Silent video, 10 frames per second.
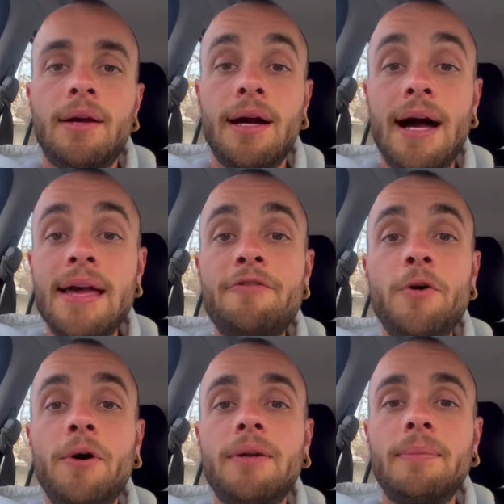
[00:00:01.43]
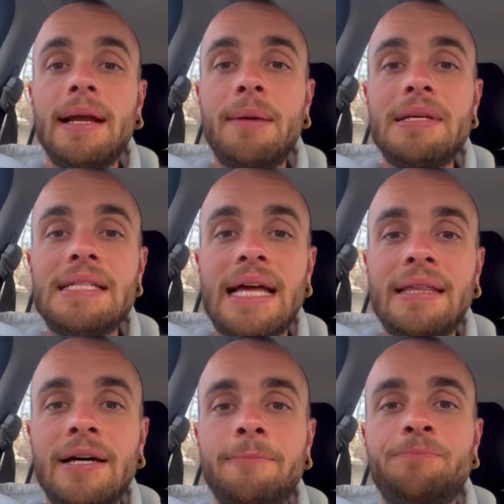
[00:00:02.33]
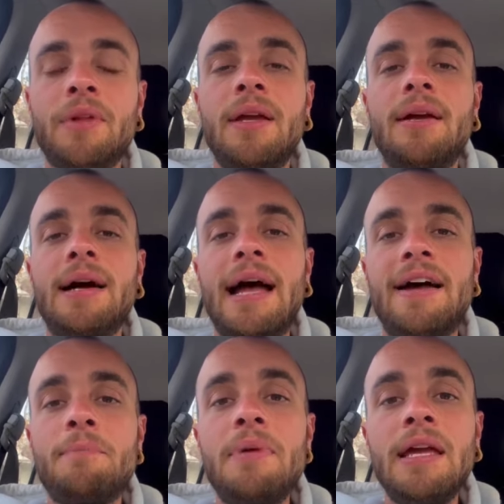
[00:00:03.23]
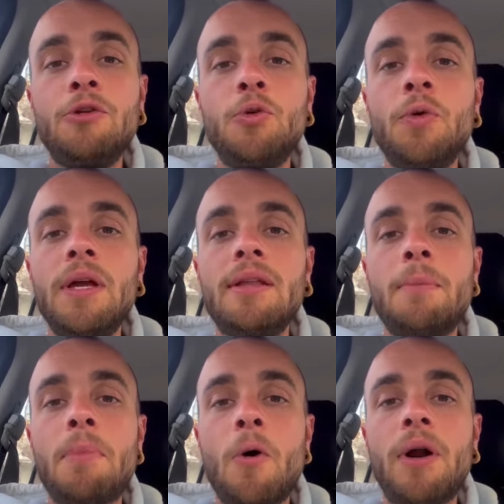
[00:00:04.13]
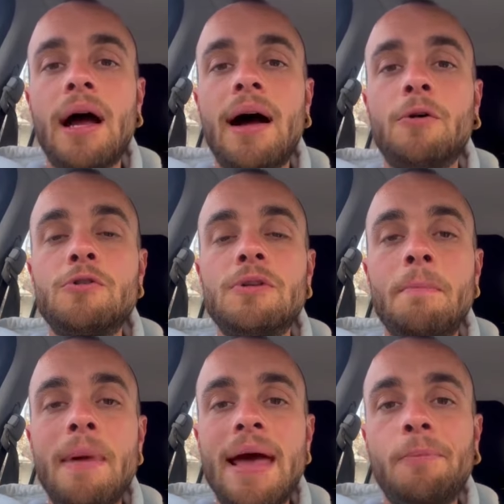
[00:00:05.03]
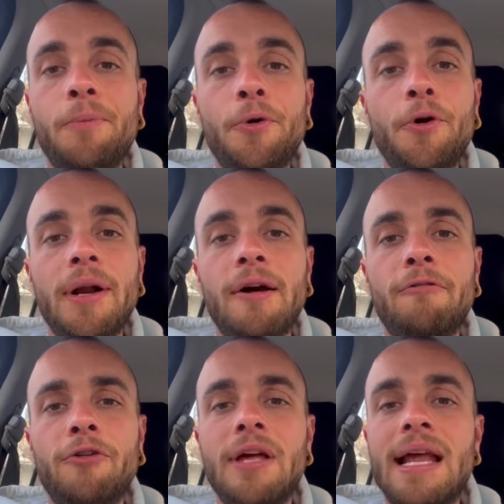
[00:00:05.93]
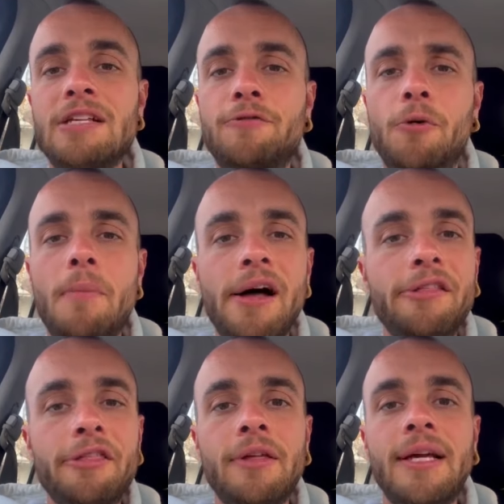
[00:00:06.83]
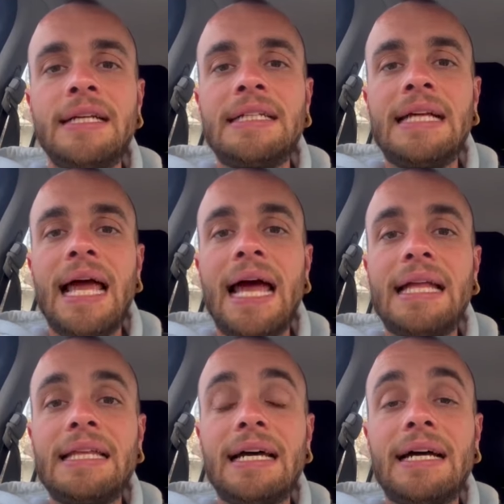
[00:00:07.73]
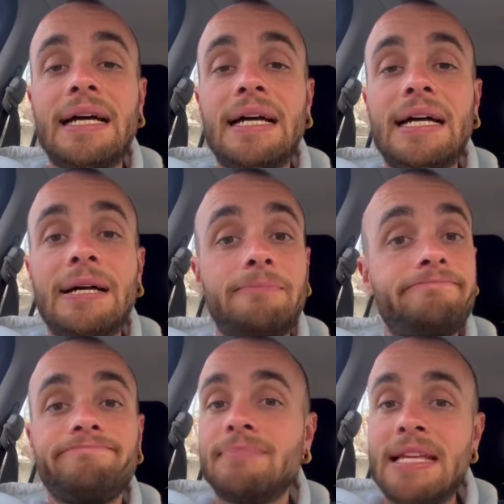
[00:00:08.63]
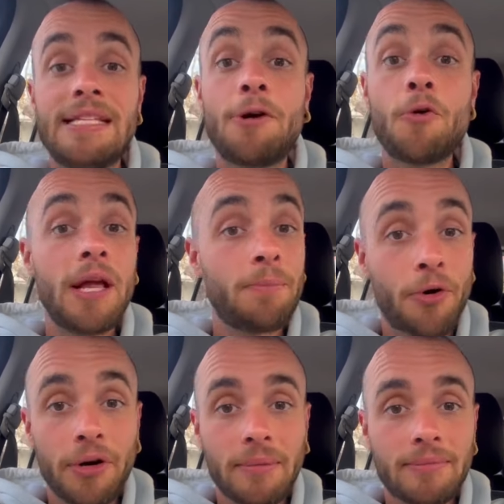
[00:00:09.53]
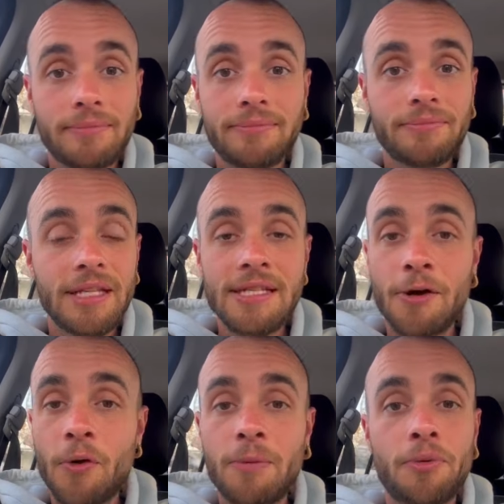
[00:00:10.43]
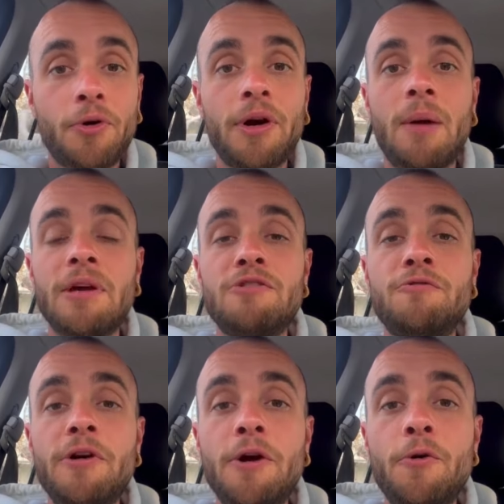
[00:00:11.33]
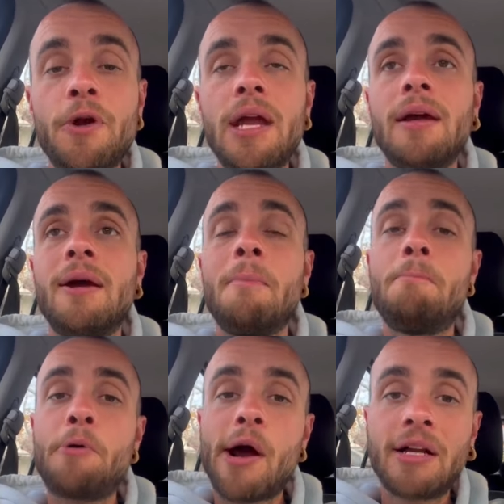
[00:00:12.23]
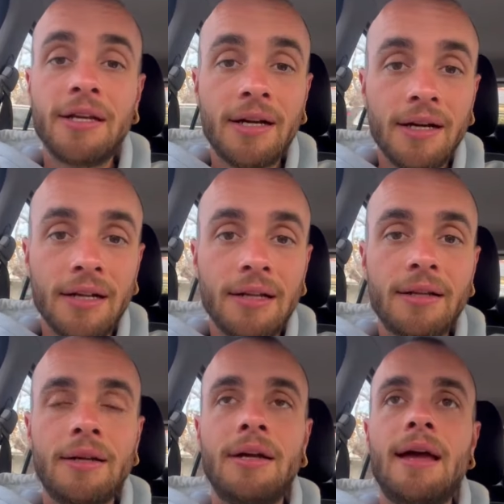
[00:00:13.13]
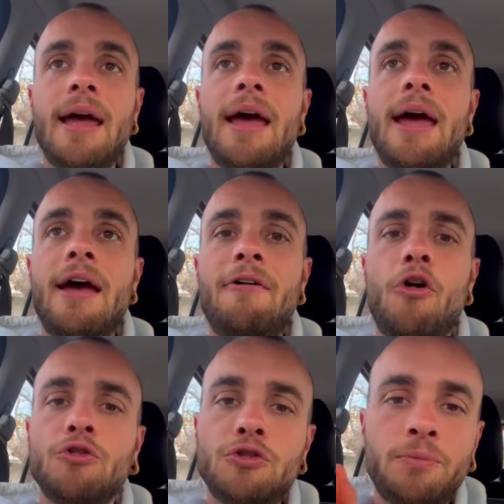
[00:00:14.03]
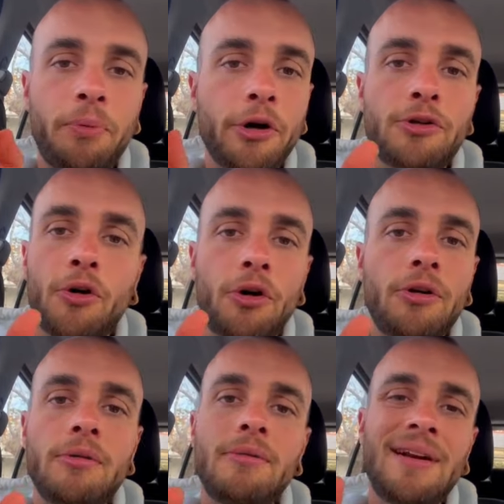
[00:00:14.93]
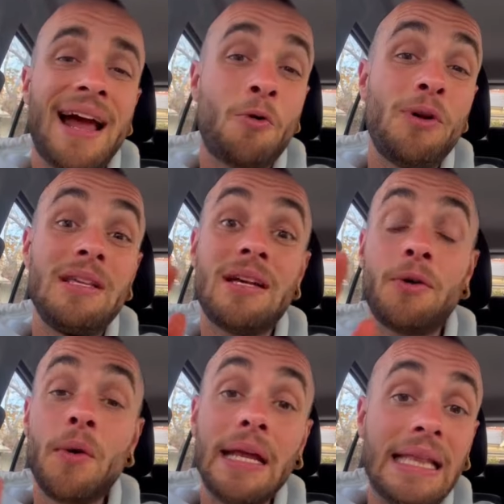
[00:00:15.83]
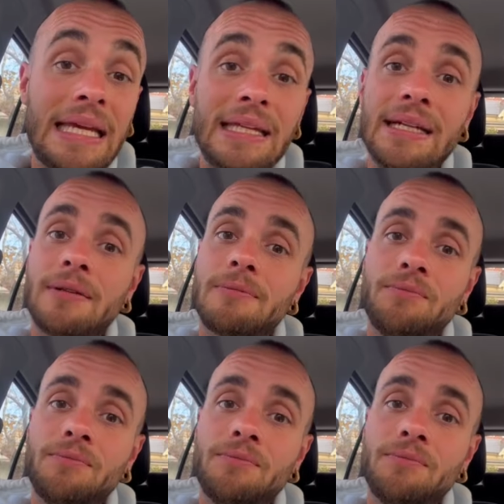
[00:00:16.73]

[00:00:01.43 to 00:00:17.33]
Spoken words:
Hi everyone, my name is Nanda. I have been doing the Powerhouse Men program for the last 4 months, and it's a great program. It's very practical, spot on. Nakula is a great leader.